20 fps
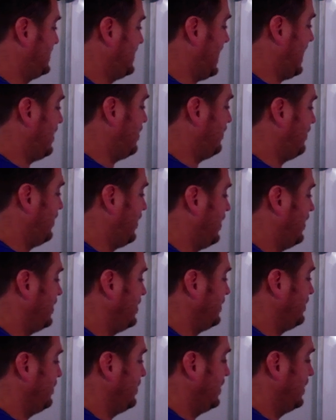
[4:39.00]
tidal
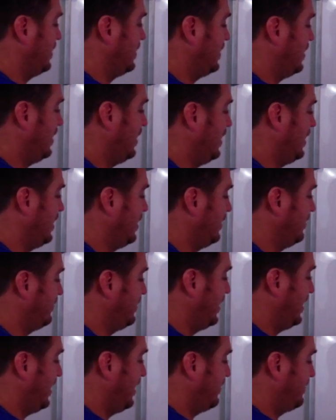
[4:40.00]
volume
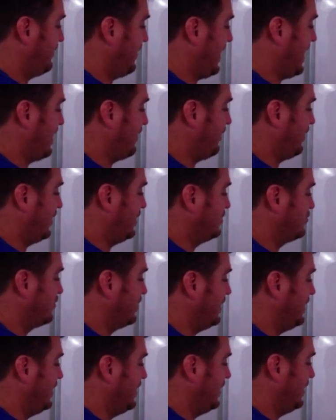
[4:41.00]
of
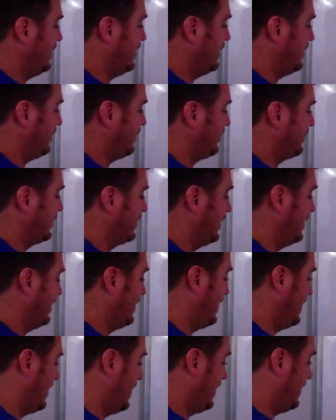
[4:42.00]
500.
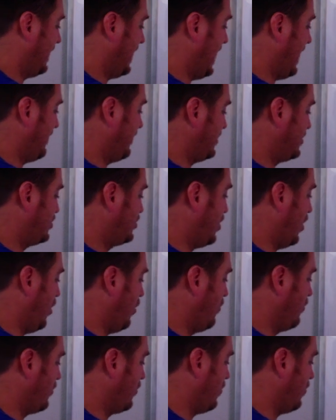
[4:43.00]
They have a
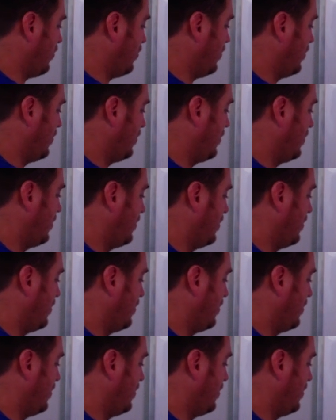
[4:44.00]
total